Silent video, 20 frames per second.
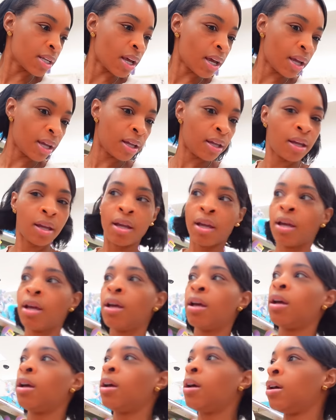at
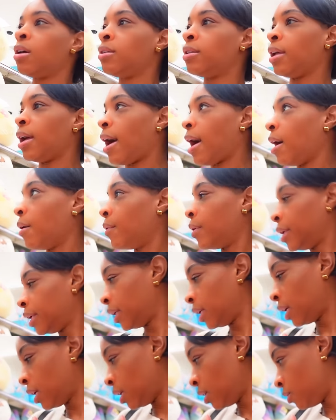that I want to
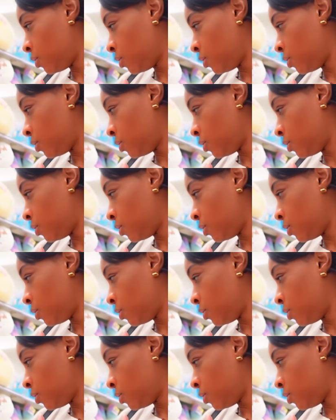get.